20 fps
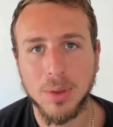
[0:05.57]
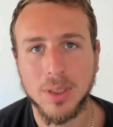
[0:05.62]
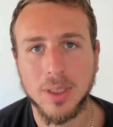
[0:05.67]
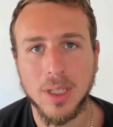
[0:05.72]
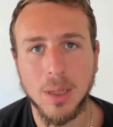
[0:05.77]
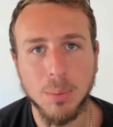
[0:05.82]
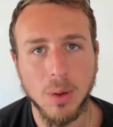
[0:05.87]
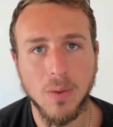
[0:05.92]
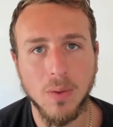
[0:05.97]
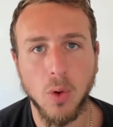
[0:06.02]

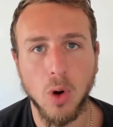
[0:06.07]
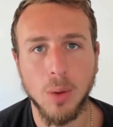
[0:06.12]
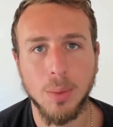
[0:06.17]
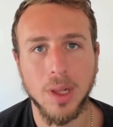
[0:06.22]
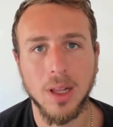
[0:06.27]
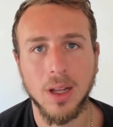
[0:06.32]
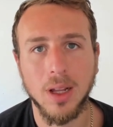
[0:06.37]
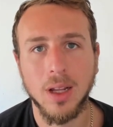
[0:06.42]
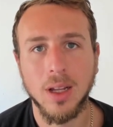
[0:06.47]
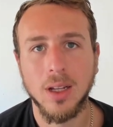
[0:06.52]
simple
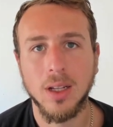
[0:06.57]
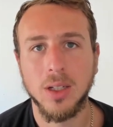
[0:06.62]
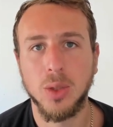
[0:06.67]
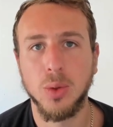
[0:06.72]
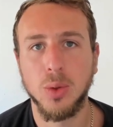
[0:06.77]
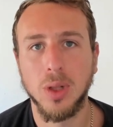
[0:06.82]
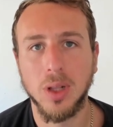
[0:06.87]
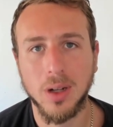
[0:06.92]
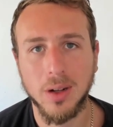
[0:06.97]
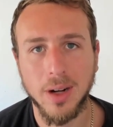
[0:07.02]
formula to
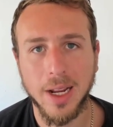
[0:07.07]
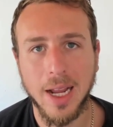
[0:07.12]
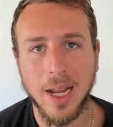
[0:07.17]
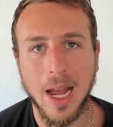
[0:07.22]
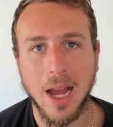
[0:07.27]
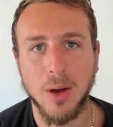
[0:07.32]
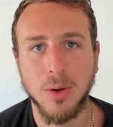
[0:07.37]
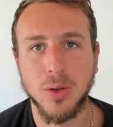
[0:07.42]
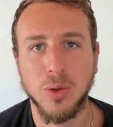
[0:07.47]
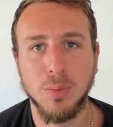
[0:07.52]
learning
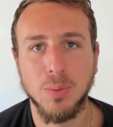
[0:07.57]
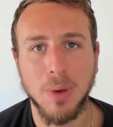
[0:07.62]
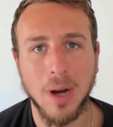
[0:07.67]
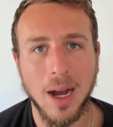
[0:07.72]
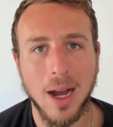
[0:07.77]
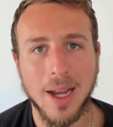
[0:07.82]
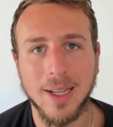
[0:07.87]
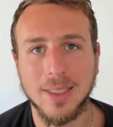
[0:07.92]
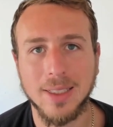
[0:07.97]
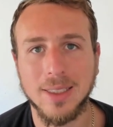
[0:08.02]
how to
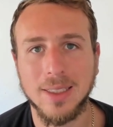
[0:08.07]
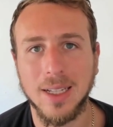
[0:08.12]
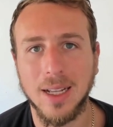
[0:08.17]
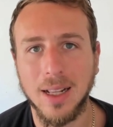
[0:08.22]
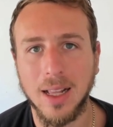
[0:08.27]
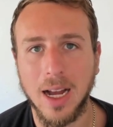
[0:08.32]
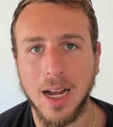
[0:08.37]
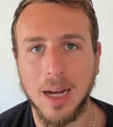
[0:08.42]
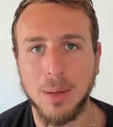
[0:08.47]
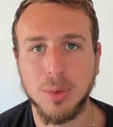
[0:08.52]
buy and sell
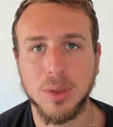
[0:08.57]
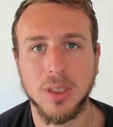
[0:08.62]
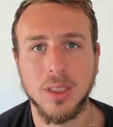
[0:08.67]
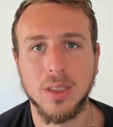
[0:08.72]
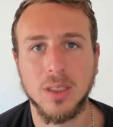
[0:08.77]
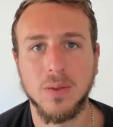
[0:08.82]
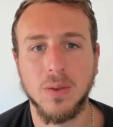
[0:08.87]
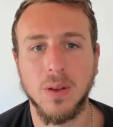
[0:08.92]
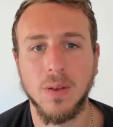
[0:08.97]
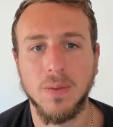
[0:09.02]
options
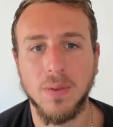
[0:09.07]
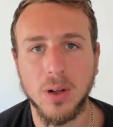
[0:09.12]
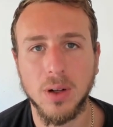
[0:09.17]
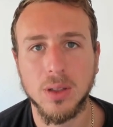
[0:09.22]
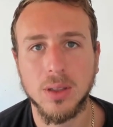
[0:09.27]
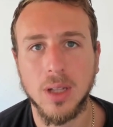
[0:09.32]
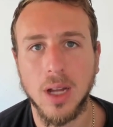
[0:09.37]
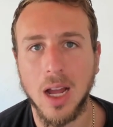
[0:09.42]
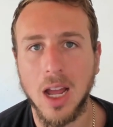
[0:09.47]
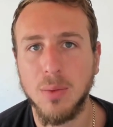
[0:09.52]
for the first
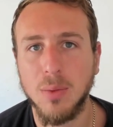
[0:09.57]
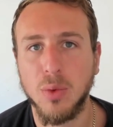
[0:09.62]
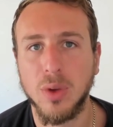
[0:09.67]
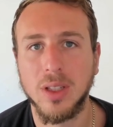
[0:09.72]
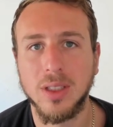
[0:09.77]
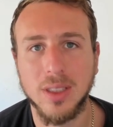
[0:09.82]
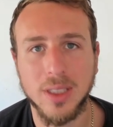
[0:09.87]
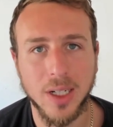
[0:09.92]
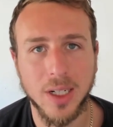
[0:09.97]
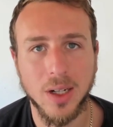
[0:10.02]
time with
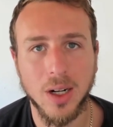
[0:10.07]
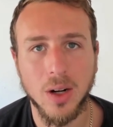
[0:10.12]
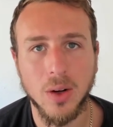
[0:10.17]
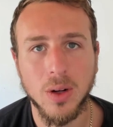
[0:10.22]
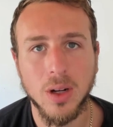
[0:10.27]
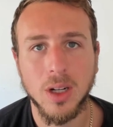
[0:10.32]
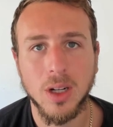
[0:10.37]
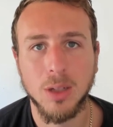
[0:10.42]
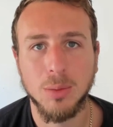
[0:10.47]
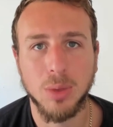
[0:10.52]
zero
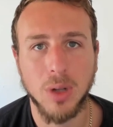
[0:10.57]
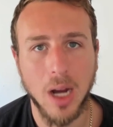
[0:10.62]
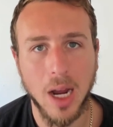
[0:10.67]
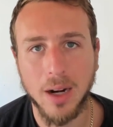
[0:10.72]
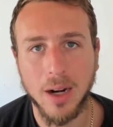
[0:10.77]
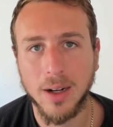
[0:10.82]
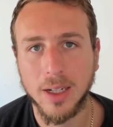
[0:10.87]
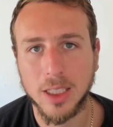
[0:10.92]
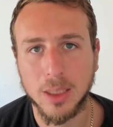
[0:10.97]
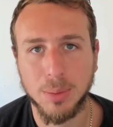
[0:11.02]

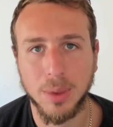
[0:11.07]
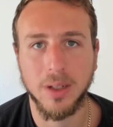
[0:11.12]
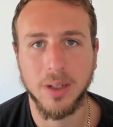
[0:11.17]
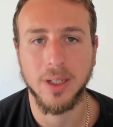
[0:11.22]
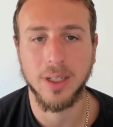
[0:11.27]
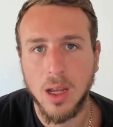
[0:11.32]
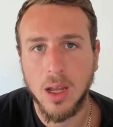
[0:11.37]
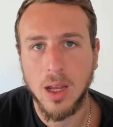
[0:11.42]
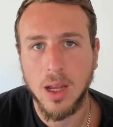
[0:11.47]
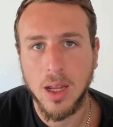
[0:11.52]
prior
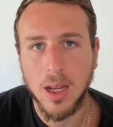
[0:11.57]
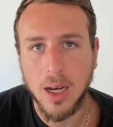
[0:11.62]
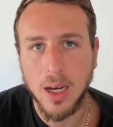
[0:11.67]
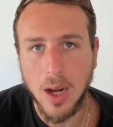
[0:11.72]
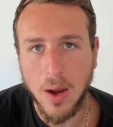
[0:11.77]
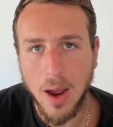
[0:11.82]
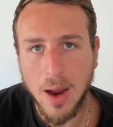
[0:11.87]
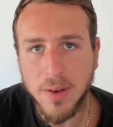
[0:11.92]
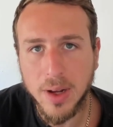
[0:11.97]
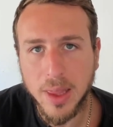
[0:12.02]
experience. Now,
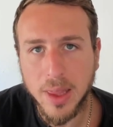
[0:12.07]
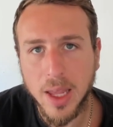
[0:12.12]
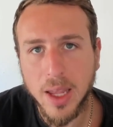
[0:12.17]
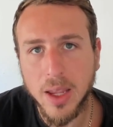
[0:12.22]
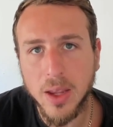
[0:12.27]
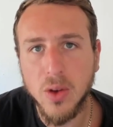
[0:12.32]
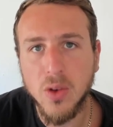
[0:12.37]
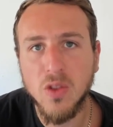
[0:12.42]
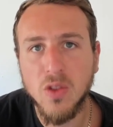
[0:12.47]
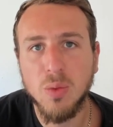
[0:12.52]
everything
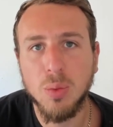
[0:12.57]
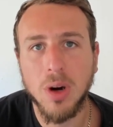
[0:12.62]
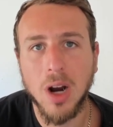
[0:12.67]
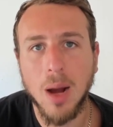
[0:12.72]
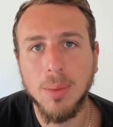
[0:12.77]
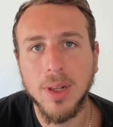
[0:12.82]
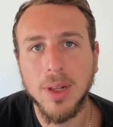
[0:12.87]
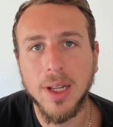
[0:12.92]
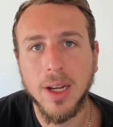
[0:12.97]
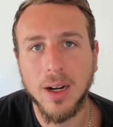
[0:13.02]
you've
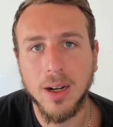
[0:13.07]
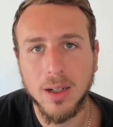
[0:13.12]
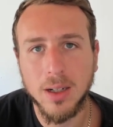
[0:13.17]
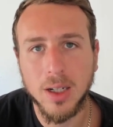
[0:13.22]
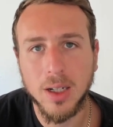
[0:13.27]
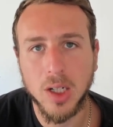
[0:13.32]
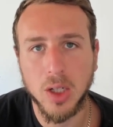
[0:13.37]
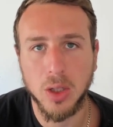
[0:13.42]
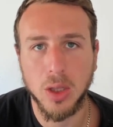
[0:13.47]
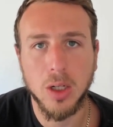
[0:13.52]
probably heard
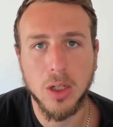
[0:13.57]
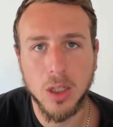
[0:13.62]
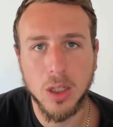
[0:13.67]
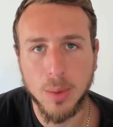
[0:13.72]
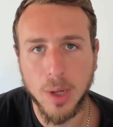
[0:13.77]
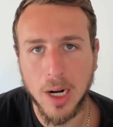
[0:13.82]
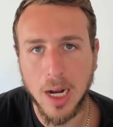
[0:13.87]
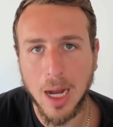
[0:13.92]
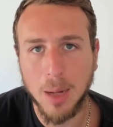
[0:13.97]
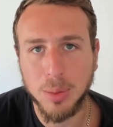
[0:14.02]
or learned
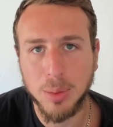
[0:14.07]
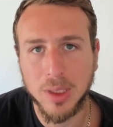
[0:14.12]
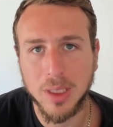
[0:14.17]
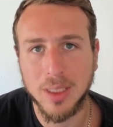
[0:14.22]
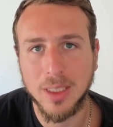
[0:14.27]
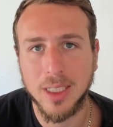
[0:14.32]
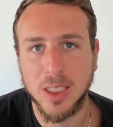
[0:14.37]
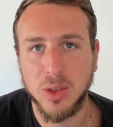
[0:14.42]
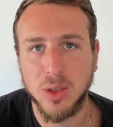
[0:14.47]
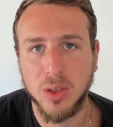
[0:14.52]
about options
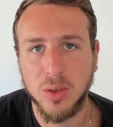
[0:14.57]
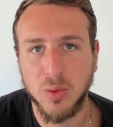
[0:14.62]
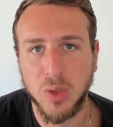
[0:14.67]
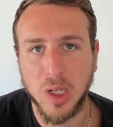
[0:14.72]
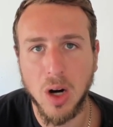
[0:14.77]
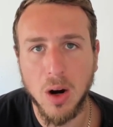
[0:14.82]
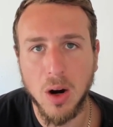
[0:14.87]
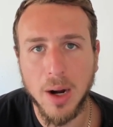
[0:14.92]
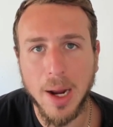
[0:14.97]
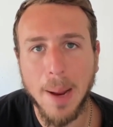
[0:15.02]
is
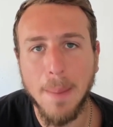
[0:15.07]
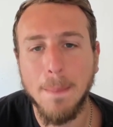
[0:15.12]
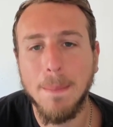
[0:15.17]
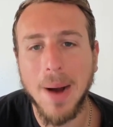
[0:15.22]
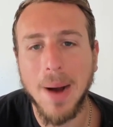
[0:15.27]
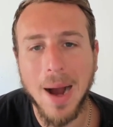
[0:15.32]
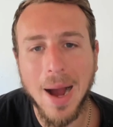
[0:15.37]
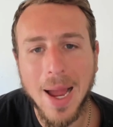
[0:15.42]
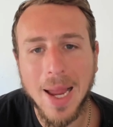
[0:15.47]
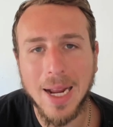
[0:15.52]
regarding
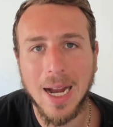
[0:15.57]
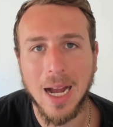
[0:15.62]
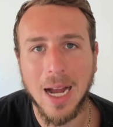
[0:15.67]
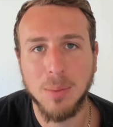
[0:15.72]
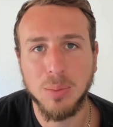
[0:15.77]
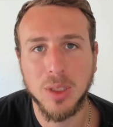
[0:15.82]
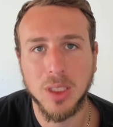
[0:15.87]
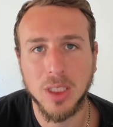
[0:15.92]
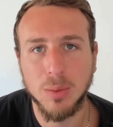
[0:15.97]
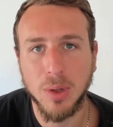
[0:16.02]
buying
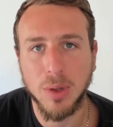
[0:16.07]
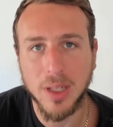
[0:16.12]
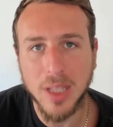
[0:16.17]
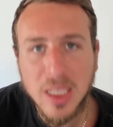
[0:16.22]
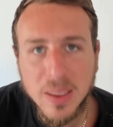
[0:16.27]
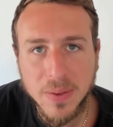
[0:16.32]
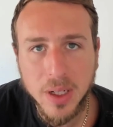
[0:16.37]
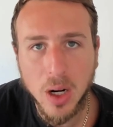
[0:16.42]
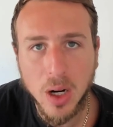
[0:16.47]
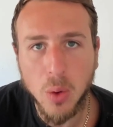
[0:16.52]
options, but in this
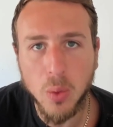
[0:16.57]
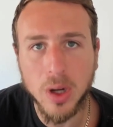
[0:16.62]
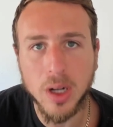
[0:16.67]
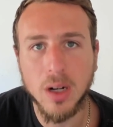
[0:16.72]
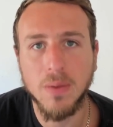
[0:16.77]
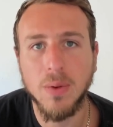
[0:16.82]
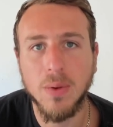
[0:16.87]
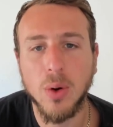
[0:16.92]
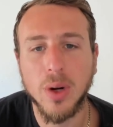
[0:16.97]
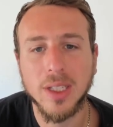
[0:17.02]
video, we're going to
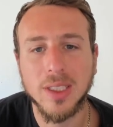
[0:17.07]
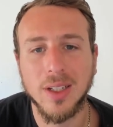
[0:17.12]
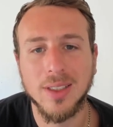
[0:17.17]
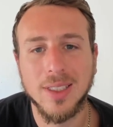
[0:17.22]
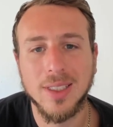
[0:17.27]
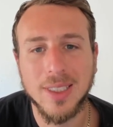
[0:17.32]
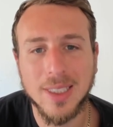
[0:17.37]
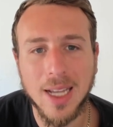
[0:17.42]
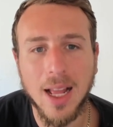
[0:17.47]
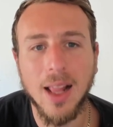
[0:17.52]
focus on
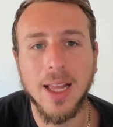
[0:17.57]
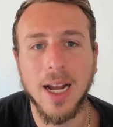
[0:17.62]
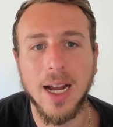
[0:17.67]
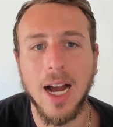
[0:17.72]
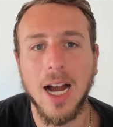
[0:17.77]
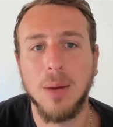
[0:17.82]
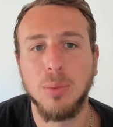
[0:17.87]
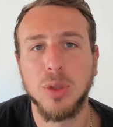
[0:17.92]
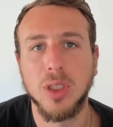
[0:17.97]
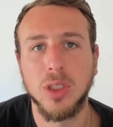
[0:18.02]
selling
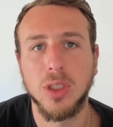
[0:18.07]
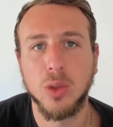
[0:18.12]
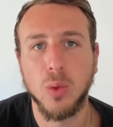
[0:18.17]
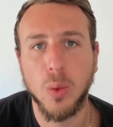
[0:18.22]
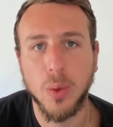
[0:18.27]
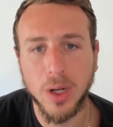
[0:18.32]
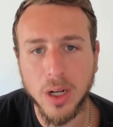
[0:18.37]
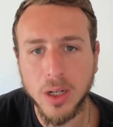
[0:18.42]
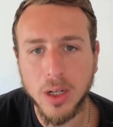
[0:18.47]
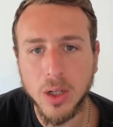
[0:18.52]
options. So what
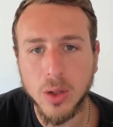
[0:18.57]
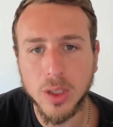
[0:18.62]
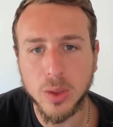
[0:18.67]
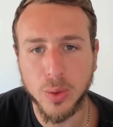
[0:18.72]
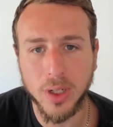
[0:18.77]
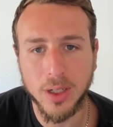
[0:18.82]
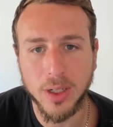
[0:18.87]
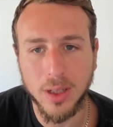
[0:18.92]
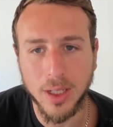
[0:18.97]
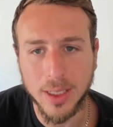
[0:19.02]
we're going to do is we're
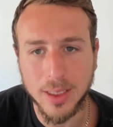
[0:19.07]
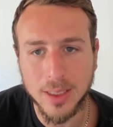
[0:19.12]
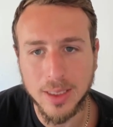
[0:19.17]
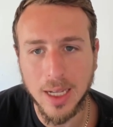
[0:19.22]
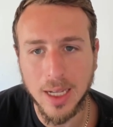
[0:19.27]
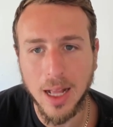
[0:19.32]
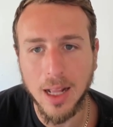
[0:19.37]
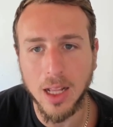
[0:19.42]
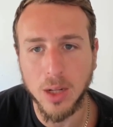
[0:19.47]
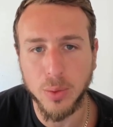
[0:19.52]
going to click
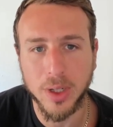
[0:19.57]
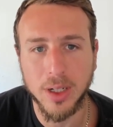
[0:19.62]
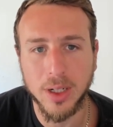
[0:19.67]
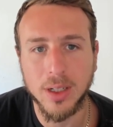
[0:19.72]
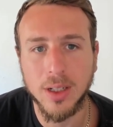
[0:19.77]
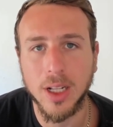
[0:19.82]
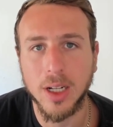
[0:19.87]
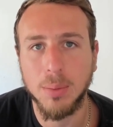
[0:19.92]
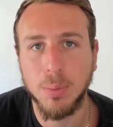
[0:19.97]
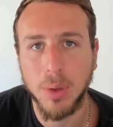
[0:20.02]
sell and we're going to
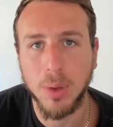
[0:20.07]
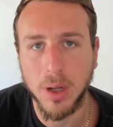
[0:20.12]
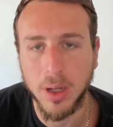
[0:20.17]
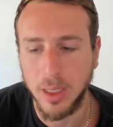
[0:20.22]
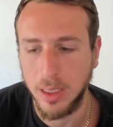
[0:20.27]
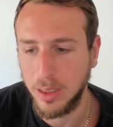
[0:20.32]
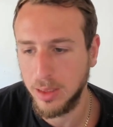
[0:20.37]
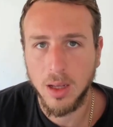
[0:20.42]
click put.